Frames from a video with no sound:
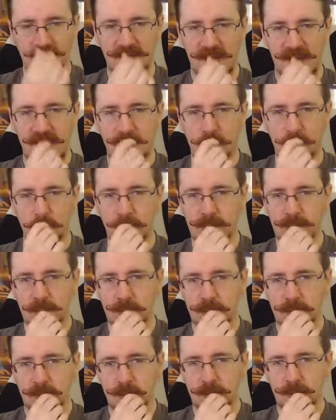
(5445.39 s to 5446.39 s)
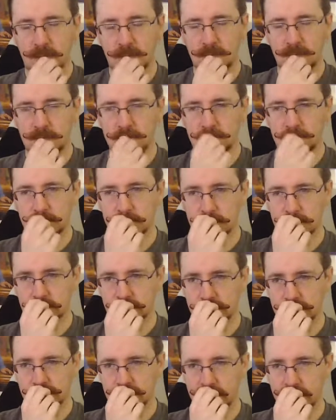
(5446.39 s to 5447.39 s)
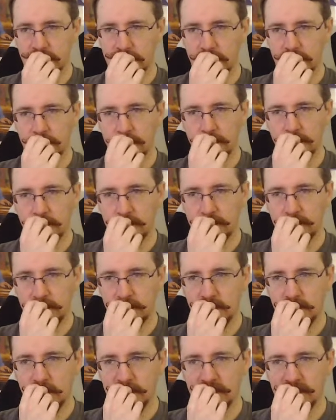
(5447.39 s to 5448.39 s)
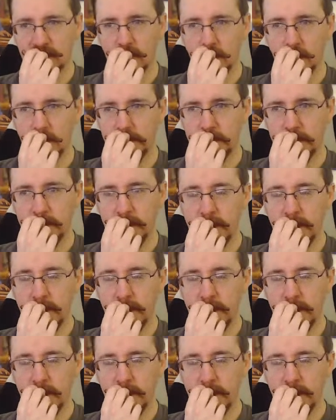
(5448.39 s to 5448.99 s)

they ate your baby. I don't know. Probably stole.